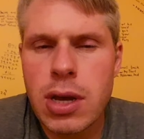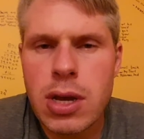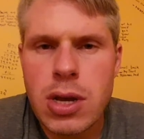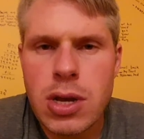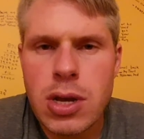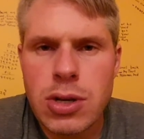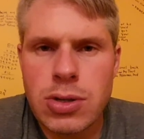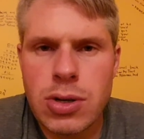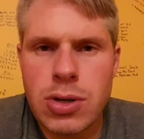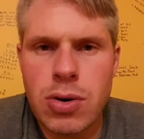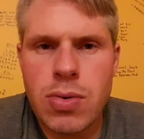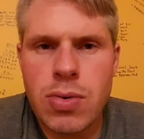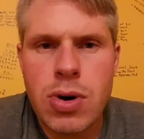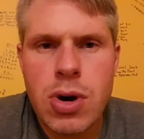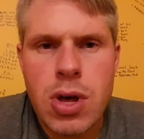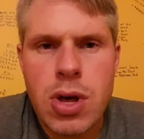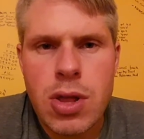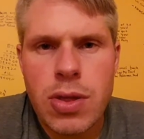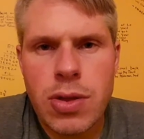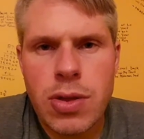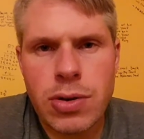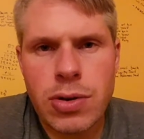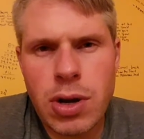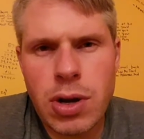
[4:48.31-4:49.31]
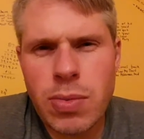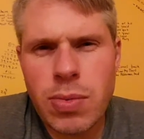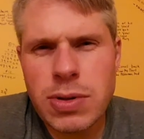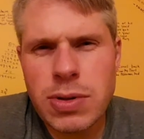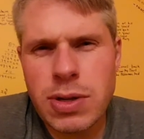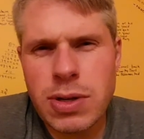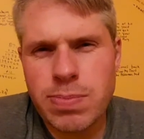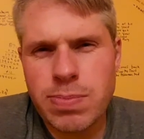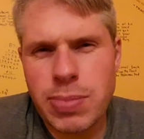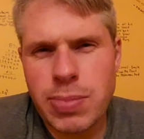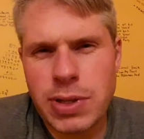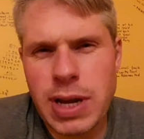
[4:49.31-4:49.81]
So there's always
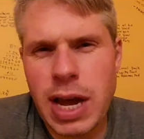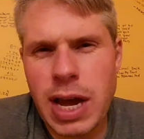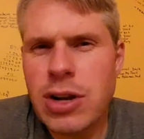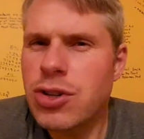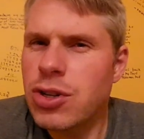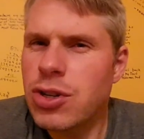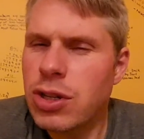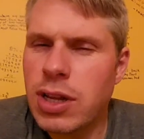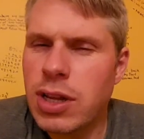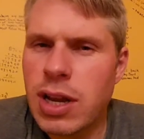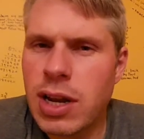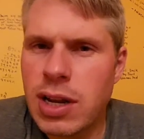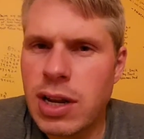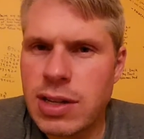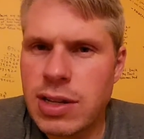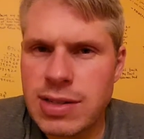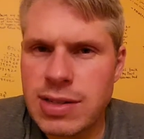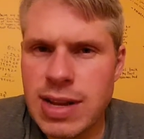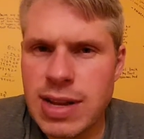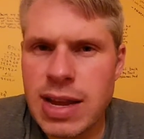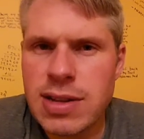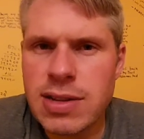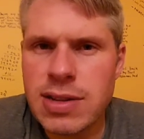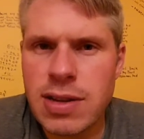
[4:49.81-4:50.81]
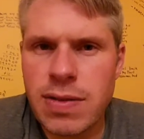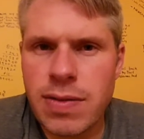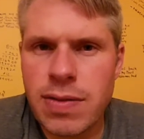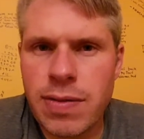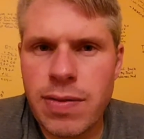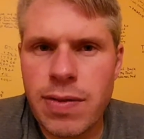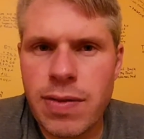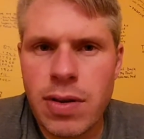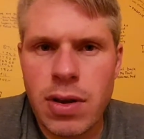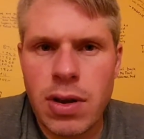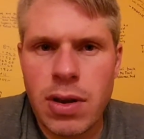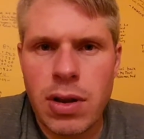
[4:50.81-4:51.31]
potentially an incentive,
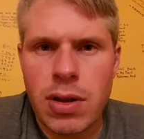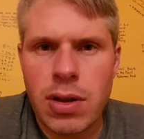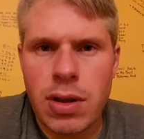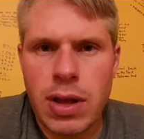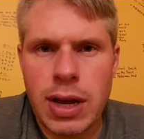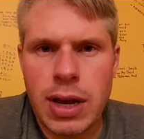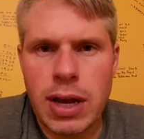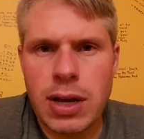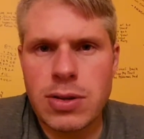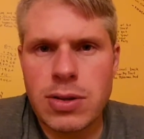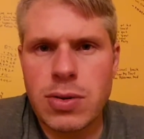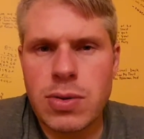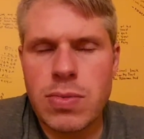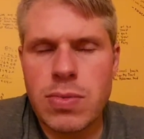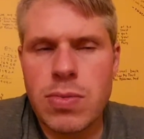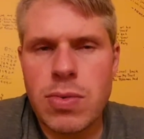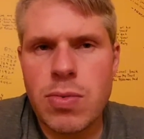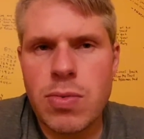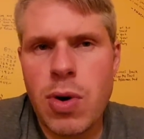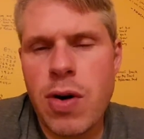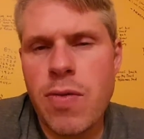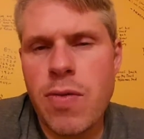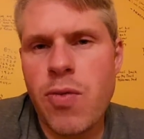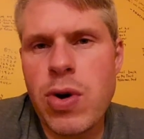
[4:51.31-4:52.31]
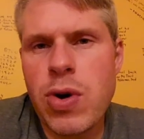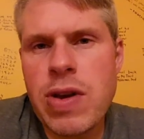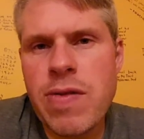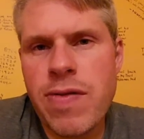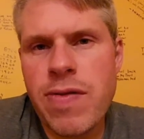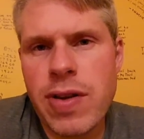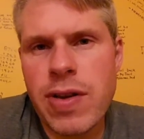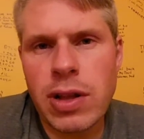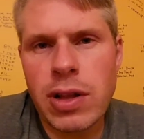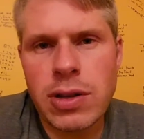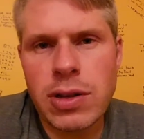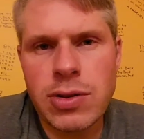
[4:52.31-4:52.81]
because if we
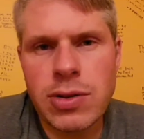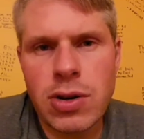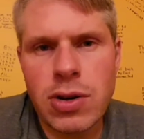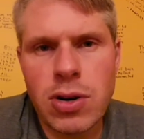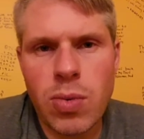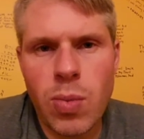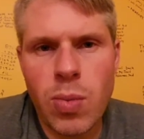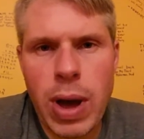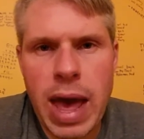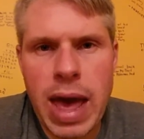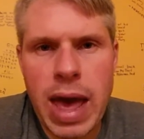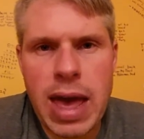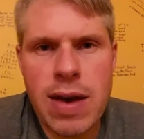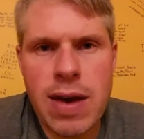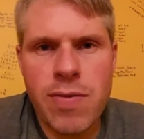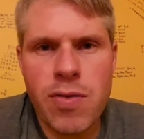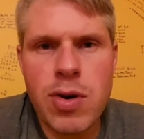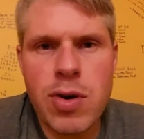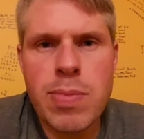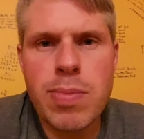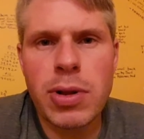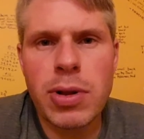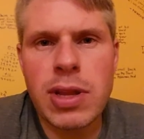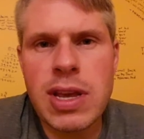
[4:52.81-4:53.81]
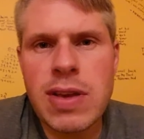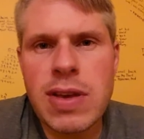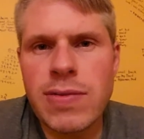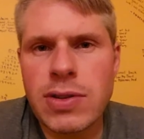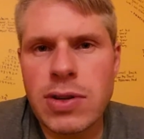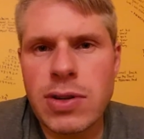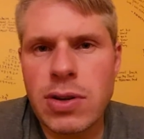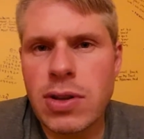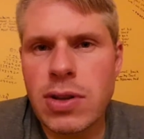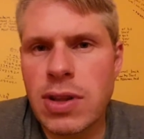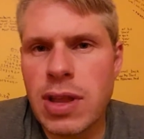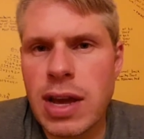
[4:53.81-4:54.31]
feel a certain way, if we believe
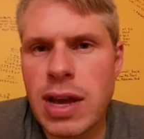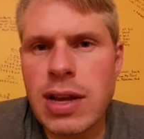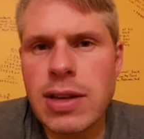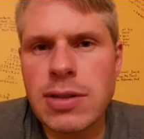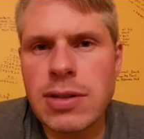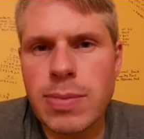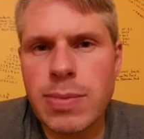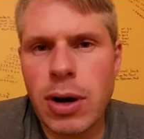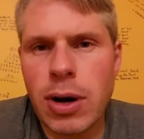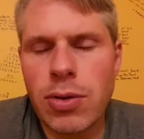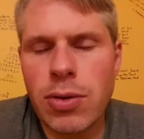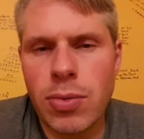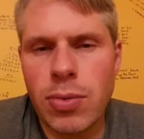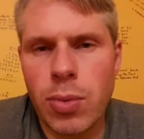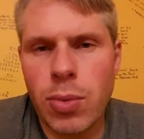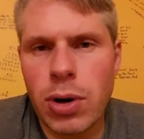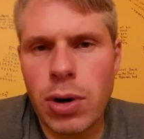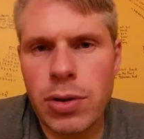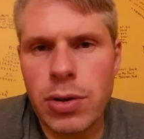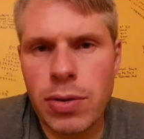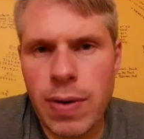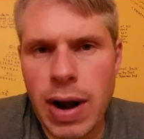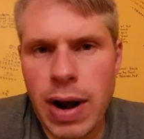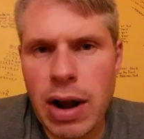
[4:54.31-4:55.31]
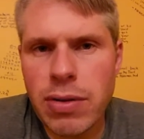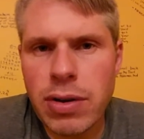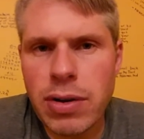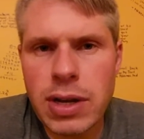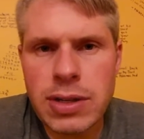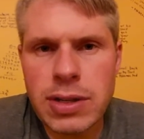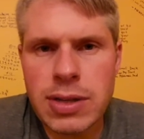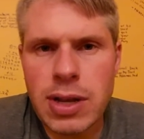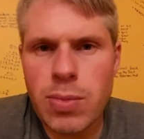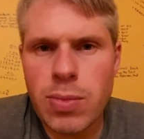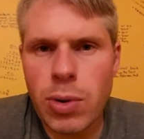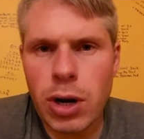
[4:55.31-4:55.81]
certain things about the world around us,
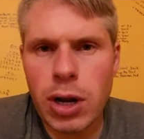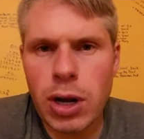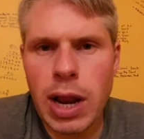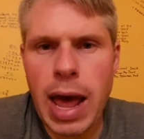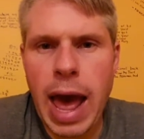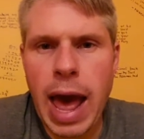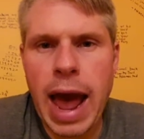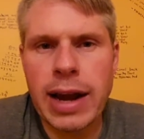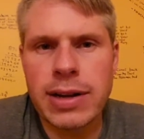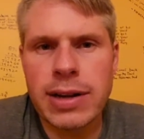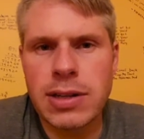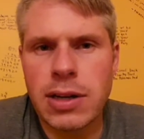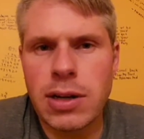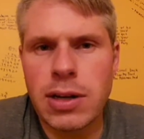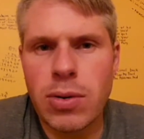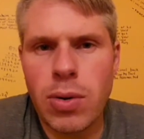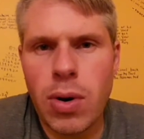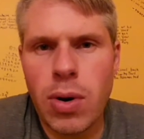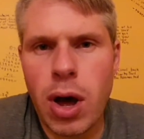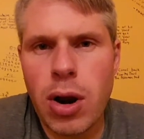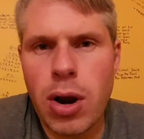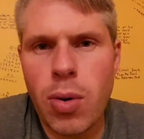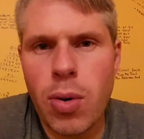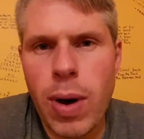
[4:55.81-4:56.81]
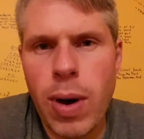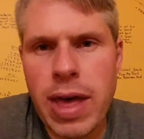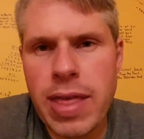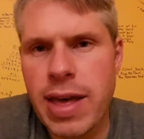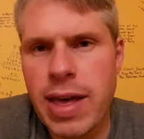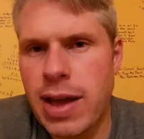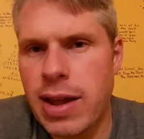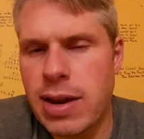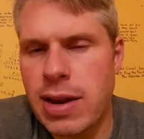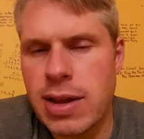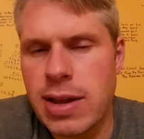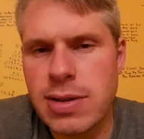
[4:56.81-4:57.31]
then we're going to act in a way
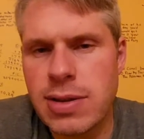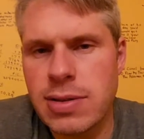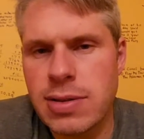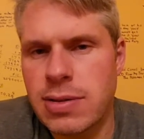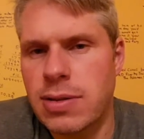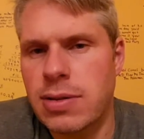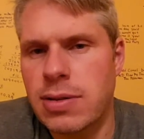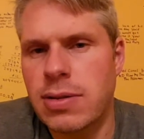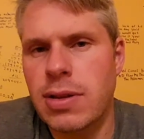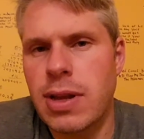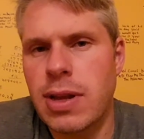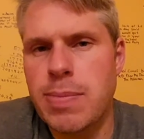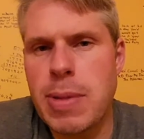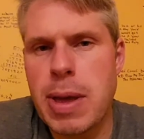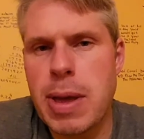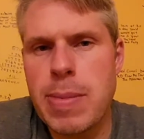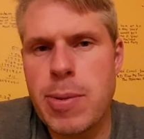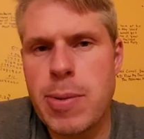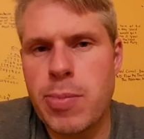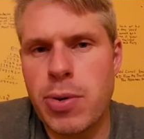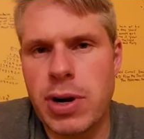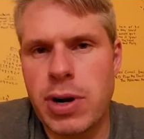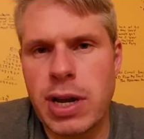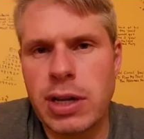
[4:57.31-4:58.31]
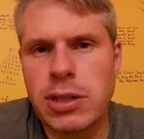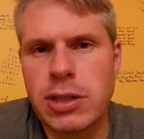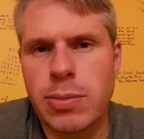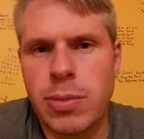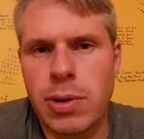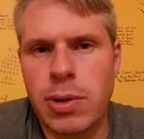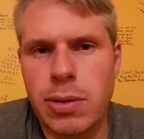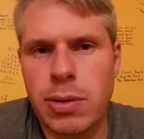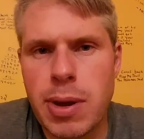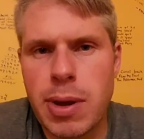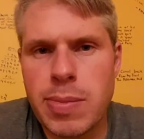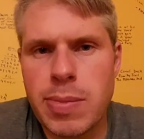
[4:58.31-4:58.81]
that is maybe predictable,
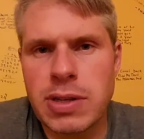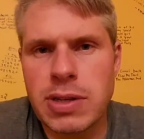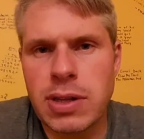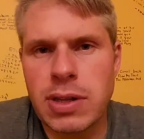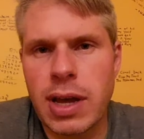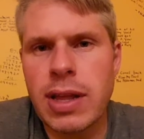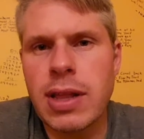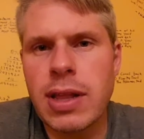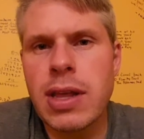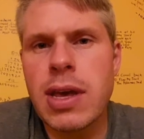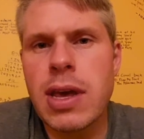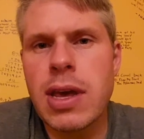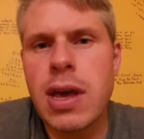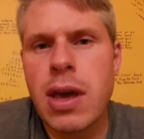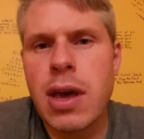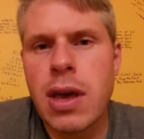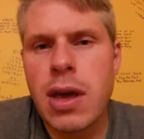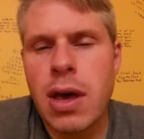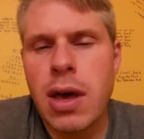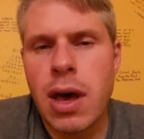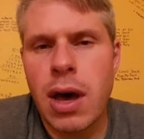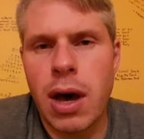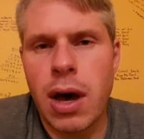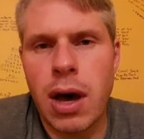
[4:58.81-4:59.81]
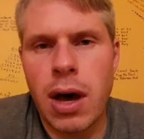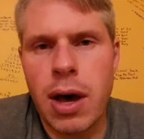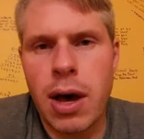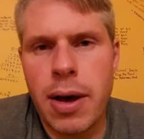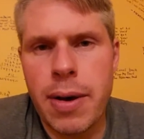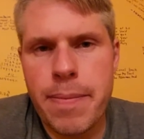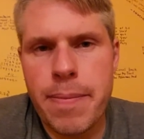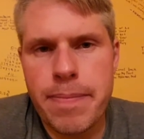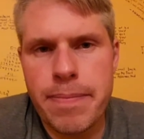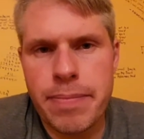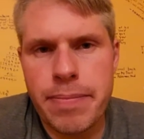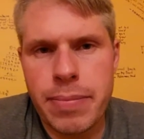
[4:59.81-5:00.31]
maybe slightly
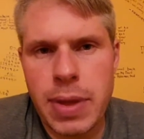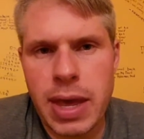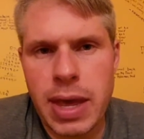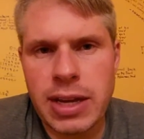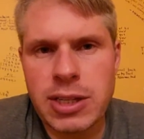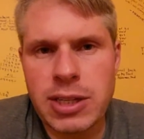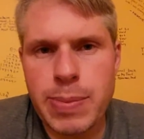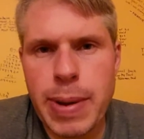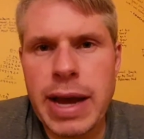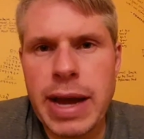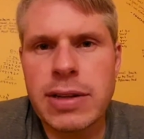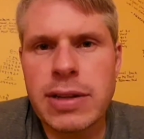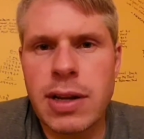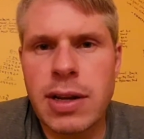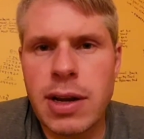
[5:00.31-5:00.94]
expected.